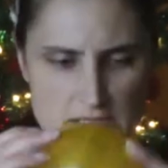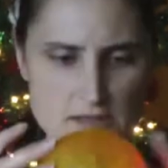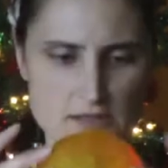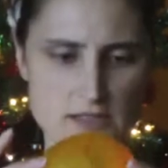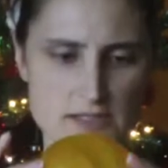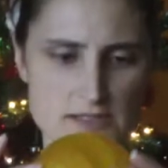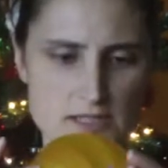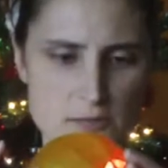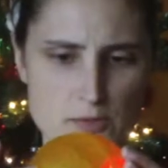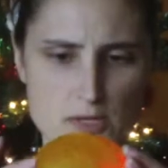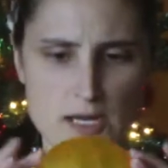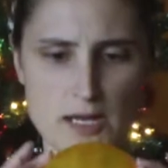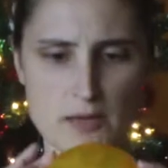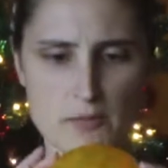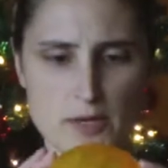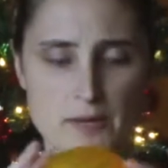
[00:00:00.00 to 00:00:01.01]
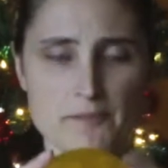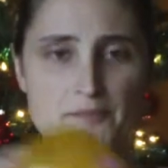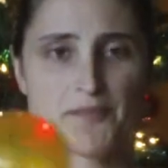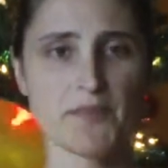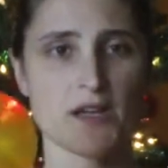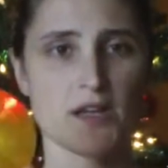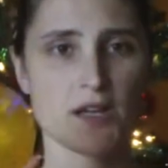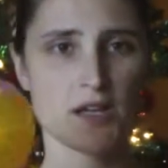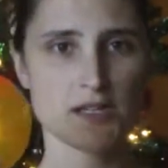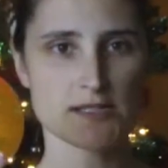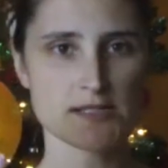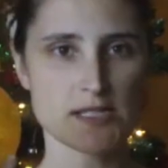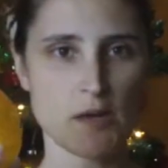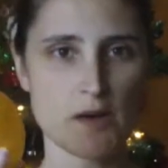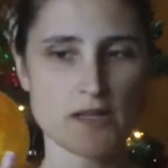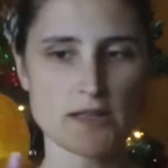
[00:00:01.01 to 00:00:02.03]
end lights up or not, but
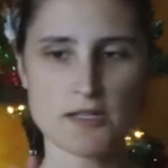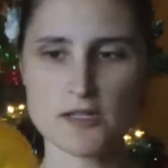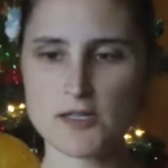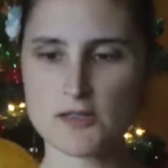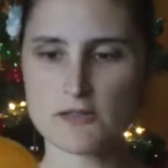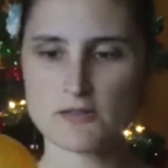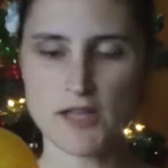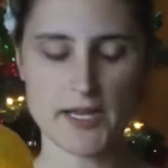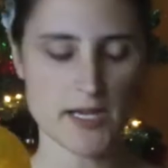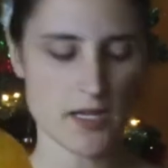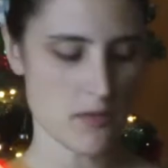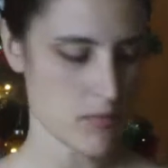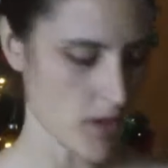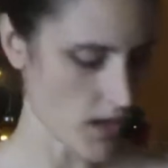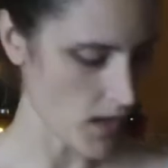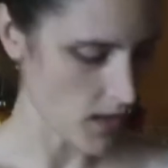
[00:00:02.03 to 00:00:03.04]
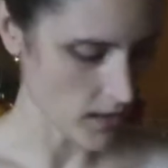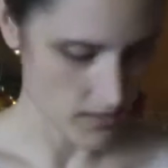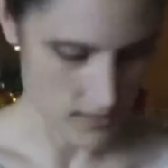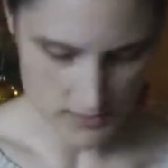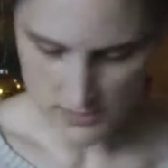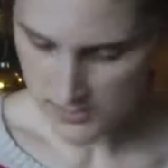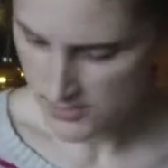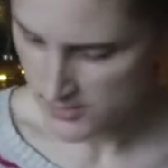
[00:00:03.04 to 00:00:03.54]
so a little light up ball.